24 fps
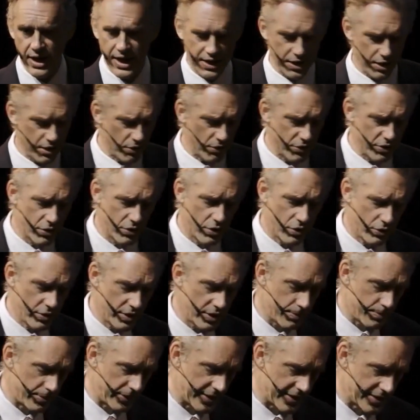And you know, you go
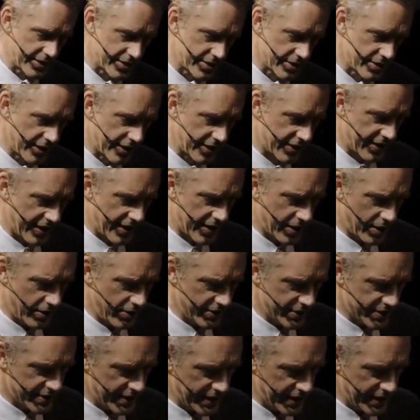into places like that. I always